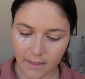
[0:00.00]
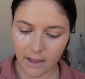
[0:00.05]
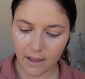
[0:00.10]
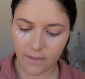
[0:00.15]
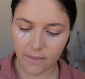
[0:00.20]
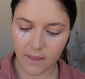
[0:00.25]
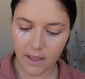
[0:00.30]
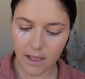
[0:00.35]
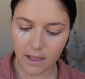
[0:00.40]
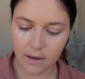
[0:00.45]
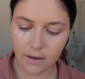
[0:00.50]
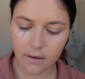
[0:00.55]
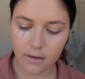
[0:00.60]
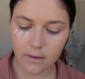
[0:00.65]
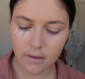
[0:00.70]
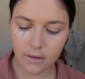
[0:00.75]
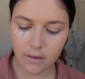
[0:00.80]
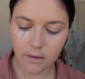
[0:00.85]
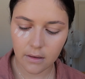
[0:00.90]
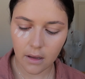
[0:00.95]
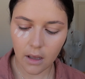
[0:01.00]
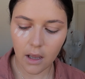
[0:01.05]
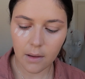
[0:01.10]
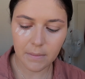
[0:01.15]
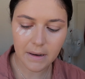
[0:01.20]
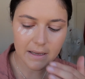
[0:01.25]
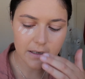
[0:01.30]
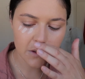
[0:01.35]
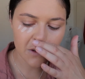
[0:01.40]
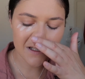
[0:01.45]
And then I
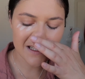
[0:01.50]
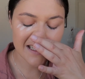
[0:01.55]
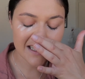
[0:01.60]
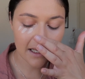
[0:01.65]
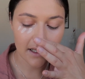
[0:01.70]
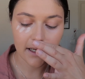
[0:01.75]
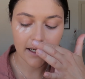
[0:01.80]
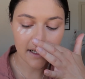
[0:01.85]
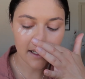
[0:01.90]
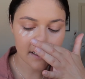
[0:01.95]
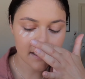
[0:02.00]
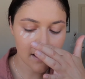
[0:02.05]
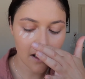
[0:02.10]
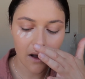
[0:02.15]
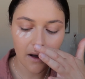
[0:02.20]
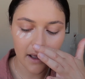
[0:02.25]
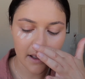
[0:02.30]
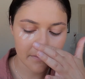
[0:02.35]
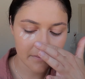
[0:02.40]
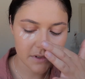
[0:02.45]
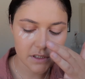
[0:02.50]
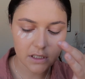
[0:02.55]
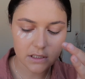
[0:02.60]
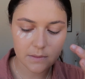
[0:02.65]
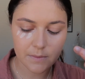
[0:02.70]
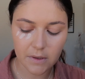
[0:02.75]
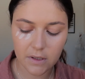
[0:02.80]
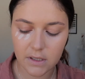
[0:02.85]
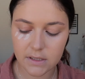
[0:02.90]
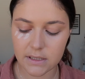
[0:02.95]
blend one side at a time
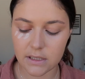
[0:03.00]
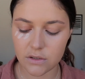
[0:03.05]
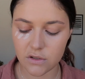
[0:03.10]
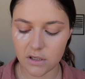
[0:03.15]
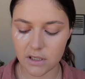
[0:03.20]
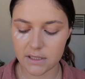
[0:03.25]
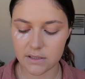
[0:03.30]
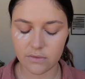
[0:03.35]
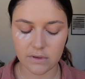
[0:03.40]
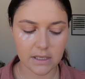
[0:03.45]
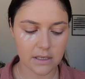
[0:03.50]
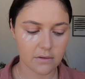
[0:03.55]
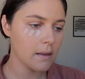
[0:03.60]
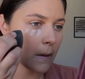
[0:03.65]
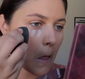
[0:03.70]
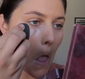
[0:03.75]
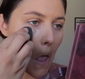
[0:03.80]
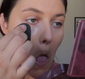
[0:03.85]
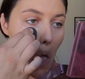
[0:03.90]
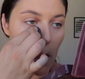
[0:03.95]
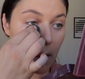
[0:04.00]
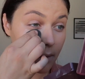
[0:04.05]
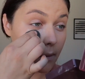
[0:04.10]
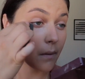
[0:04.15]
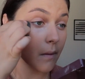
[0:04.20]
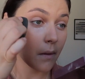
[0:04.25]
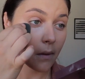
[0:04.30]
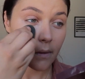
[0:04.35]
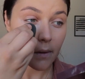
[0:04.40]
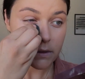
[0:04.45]
just because it dries really
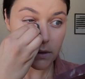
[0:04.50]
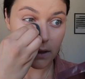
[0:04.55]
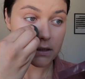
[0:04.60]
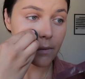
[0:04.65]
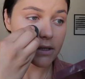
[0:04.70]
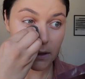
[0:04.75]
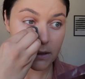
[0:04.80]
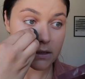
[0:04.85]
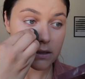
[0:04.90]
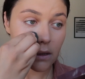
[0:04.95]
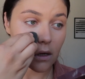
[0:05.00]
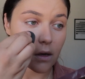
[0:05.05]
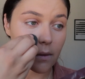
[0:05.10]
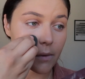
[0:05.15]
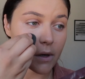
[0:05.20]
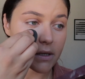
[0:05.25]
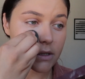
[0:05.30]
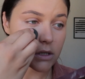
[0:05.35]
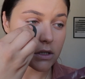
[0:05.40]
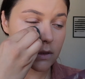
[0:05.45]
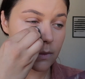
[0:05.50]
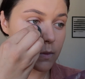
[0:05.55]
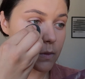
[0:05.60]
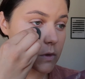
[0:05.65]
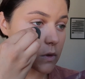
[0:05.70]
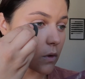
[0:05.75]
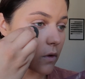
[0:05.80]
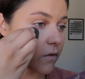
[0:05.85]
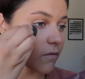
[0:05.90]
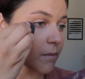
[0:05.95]
quickly. So I start by just
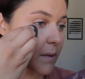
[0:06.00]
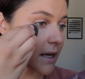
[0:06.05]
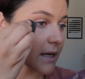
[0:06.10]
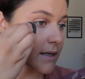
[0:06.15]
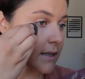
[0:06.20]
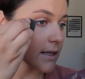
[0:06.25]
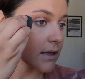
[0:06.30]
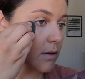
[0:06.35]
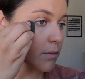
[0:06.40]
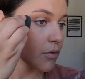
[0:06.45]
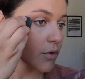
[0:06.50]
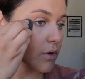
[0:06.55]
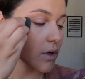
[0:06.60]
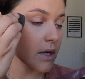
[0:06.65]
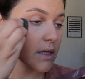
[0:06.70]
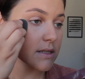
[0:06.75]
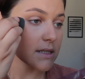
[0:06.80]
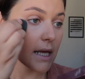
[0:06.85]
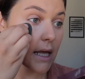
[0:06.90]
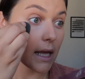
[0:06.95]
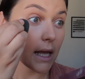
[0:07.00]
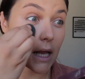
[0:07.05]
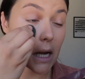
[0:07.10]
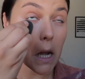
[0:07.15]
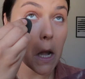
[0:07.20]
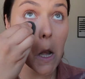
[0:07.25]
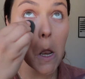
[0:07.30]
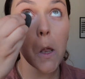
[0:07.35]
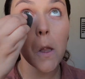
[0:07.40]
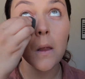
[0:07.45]
sort of blending the product
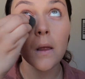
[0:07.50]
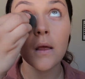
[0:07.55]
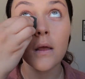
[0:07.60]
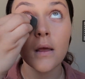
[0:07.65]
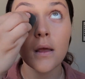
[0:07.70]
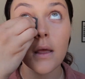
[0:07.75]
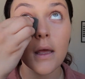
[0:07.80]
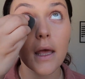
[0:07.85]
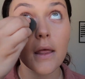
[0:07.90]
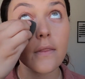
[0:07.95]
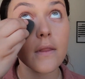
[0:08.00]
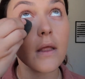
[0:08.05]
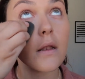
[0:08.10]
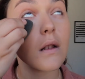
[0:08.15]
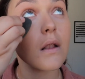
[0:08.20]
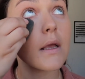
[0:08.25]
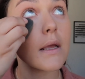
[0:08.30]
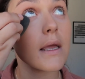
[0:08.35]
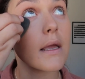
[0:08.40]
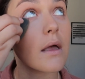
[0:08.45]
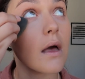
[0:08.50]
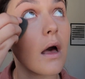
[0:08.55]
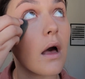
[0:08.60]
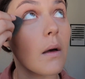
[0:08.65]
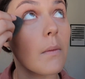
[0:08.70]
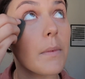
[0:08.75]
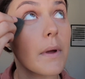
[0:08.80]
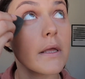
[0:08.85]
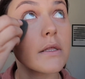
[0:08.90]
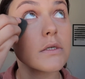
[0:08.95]
in and then looking
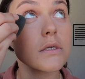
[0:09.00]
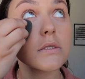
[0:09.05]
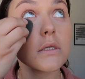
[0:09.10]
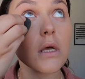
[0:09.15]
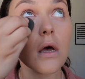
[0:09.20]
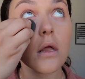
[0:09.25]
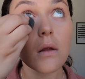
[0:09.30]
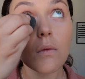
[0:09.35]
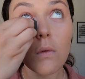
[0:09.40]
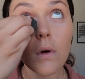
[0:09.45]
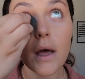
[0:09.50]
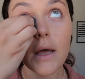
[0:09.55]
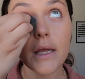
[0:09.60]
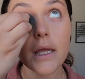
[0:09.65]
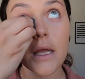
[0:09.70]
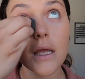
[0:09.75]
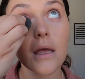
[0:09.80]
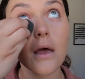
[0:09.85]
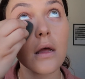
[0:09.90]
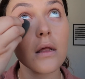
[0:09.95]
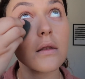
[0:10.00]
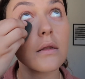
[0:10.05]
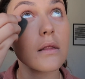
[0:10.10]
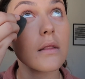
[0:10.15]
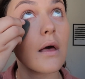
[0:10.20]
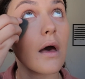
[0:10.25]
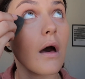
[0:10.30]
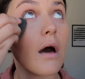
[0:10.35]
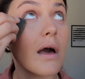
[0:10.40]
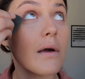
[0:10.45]
up and just kind of working it under
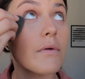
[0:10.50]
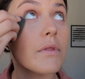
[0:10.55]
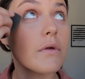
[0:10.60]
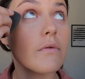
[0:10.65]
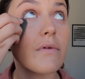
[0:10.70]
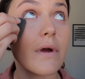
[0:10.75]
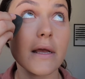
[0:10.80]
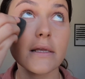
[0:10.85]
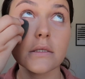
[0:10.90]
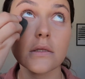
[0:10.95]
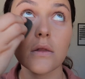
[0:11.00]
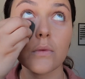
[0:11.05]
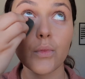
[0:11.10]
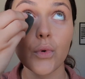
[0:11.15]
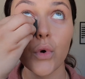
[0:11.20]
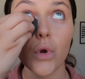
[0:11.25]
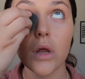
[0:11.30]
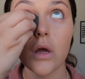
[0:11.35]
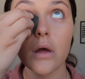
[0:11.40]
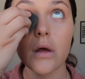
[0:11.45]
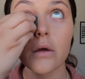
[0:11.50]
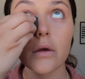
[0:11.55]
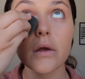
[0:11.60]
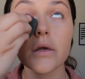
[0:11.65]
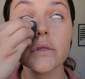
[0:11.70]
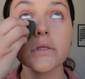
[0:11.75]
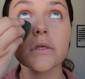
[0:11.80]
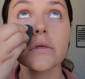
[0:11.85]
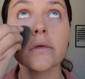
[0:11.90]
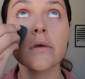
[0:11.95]
the eye with the rest of the
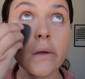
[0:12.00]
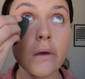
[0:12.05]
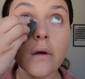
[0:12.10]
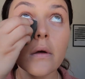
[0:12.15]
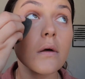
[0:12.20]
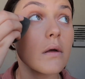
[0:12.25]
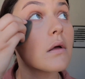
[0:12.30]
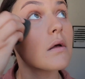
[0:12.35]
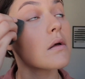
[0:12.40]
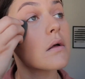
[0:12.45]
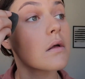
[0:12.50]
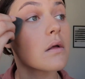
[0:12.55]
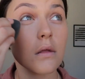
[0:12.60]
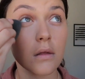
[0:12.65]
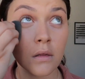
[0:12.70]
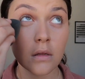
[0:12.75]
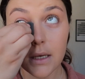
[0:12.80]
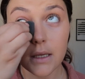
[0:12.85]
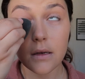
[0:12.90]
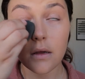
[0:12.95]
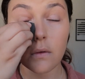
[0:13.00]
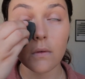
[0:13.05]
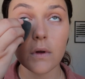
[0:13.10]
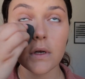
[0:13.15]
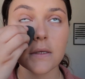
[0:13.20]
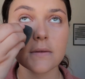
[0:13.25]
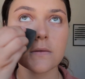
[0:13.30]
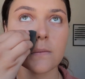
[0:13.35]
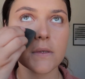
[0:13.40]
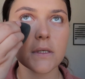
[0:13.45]
product. It's like I really don't
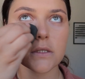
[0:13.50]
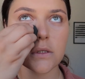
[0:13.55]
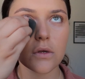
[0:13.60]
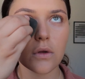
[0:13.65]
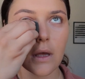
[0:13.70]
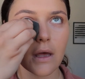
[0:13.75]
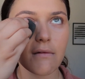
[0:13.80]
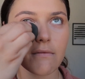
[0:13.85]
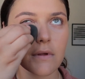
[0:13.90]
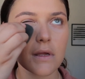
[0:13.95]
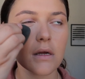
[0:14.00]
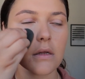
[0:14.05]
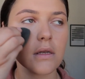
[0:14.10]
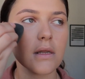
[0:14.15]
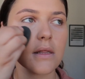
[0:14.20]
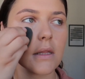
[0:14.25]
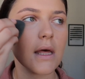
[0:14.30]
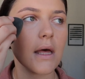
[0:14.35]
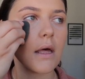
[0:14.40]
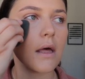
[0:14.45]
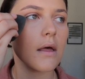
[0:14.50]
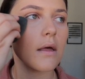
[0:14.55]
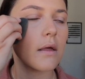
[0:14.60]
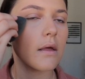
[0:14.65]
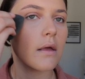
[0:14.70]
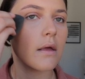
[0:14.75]
want it to be too heavy under there.